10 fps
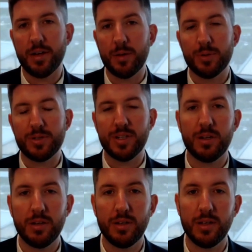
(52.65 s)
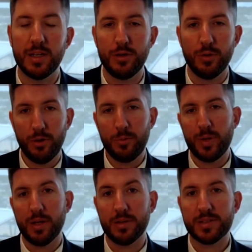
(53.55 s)
particularly in North
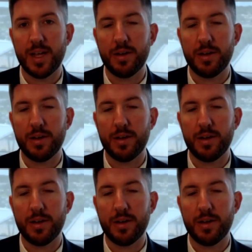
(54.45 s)
Pinellas County,